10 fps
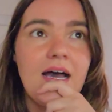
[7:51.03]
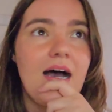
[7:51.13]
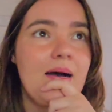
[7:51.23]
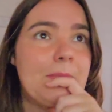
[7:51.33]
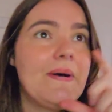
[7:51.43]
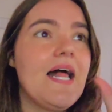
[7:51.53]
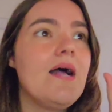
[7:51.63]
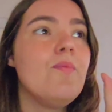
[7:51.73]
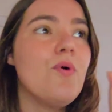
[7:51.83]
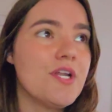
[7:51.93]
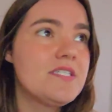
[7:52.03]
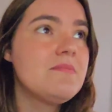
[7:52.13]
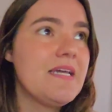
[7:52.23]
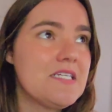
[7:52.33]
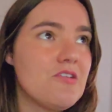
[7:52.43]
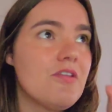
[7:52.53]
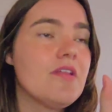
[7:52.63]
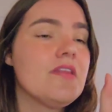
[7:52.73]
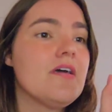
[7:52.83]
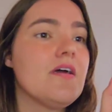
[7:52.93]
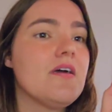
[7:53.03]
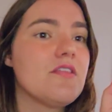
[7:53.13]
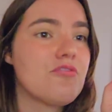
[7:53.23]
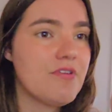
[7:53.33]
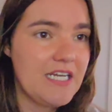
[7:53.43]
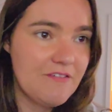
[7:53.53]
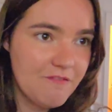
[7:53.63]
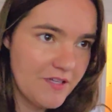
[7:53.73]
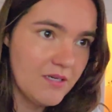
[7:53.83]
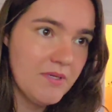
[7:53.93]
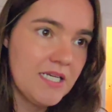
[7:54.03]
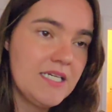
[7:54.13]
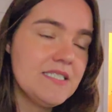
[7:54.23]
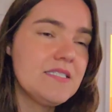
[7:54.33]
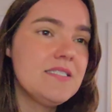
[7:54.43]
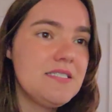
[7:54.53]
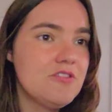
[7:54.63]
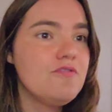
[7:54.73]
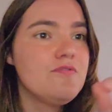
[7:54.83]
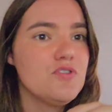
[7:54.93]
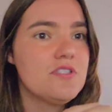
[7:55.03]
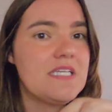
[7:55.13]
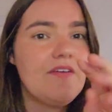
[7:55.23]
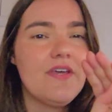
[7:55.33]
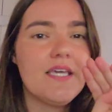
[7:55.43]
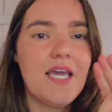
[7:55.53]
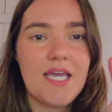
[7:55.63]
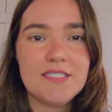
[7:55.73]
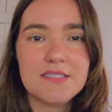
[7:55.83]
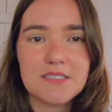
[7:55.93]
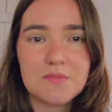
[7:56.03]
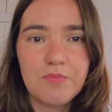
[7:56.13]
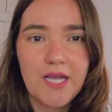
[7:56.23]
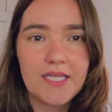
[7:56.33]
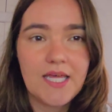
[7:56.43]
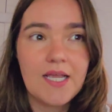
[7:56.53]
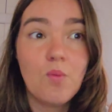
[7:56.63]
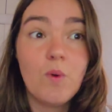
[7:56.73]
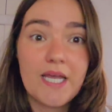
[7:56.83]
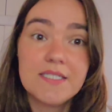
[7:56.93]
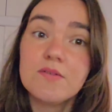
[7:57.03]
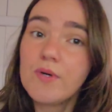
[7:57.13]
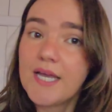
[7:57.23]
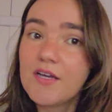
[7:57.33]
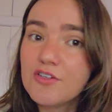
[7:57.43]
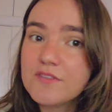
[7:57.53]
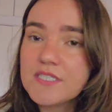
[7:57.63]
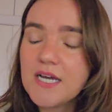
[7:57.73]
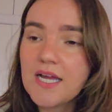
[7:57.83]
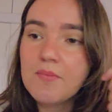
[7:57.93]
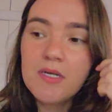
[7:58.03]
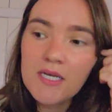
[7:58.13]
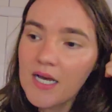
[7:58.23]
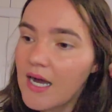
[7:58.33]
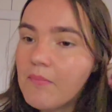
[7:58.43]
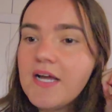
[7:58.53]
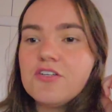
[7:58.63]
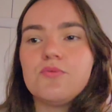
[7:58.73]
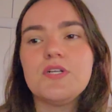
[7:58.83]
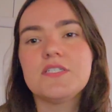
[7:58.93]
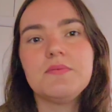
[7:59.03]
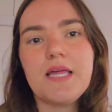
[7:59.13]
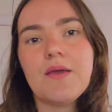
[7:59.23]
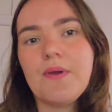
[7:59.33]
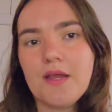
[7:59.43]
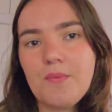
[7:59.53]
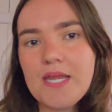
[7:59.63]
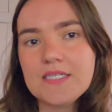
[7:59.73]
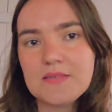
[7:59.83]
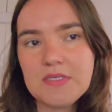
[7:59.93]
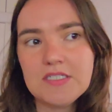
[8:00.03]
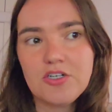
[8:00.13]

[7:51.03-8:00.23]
But I wanted to make sure that the 3D filament is still food safe in case the spray like wears away over time. I don't want it to be like wearing away to something